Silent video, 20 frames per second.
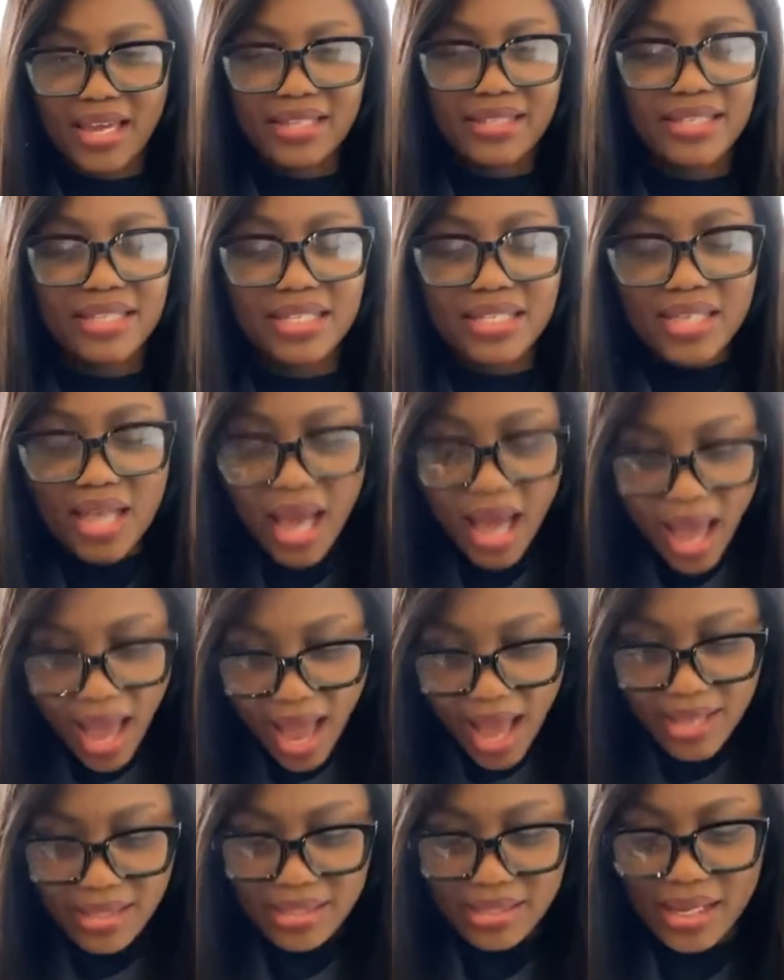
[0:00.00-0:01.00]
This
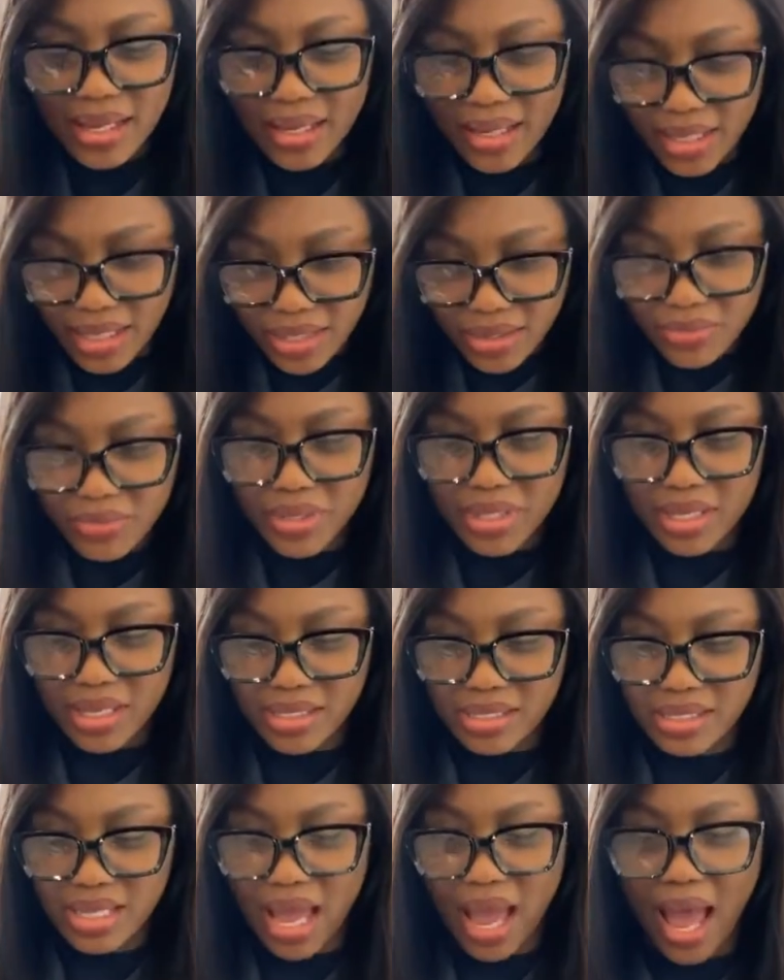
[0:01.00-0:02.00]
has
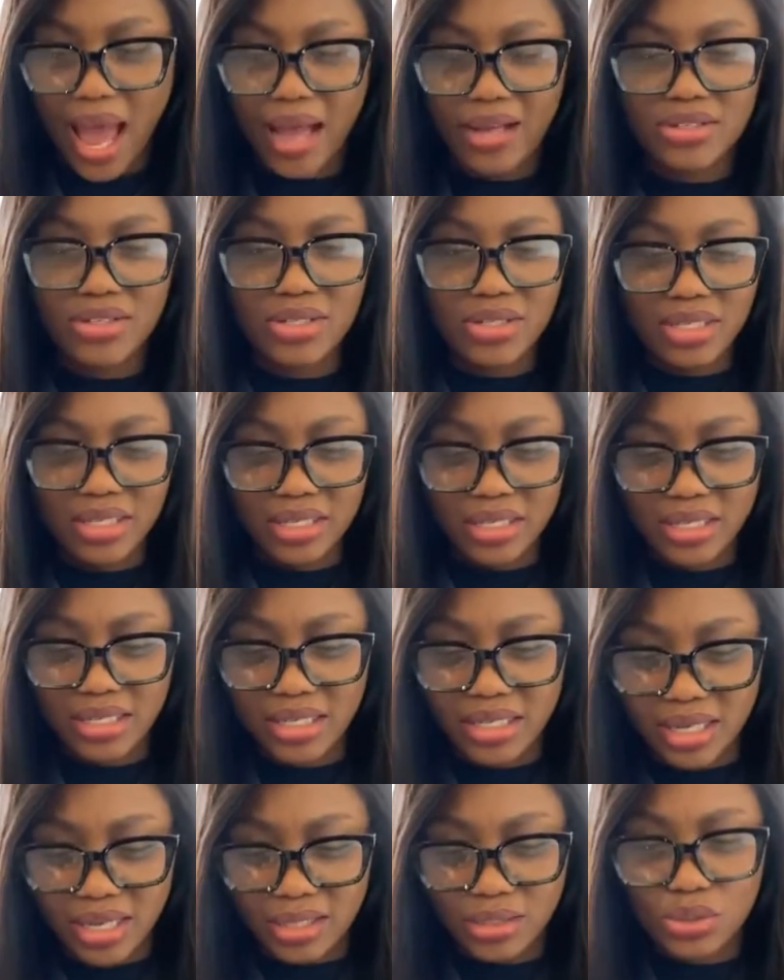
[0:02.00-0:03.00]
ingredients that actually
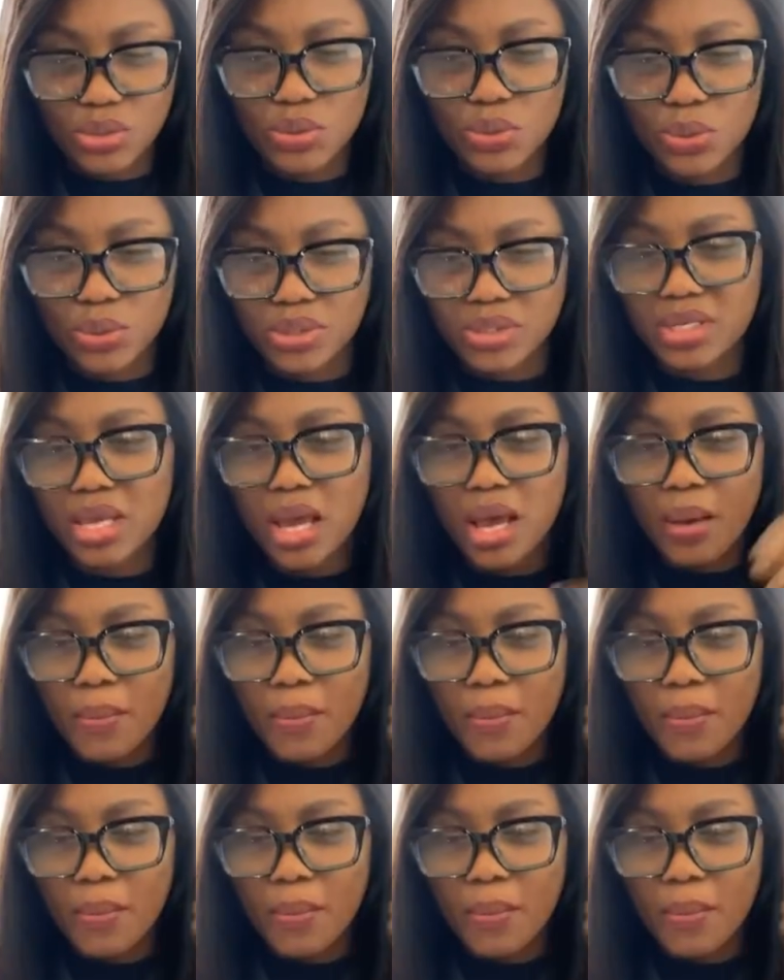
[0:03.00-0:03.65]
gear towards